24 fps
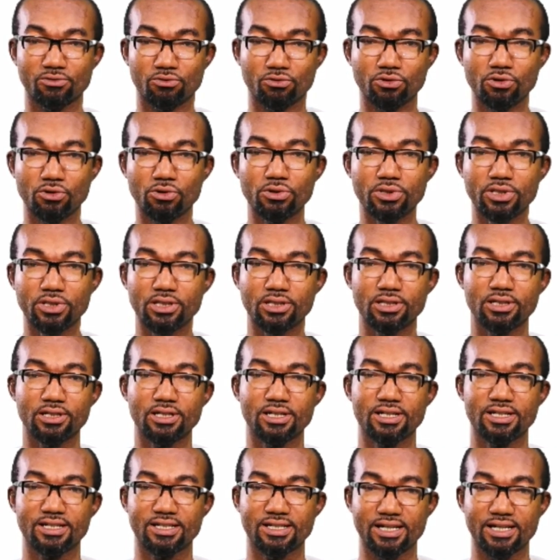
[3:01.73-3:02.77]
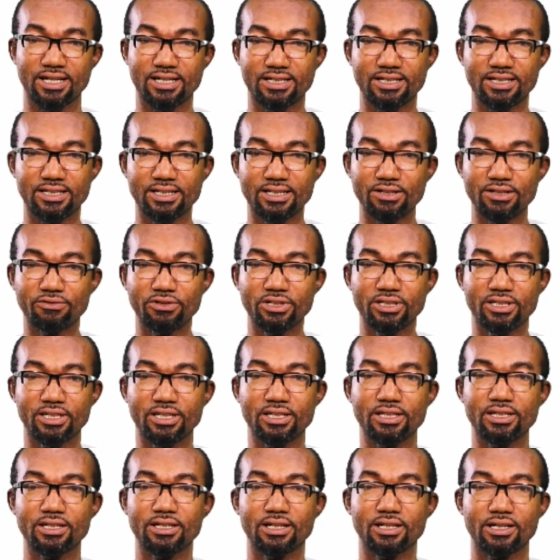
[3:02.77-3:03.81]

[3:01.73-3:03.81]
growth, sensitivity,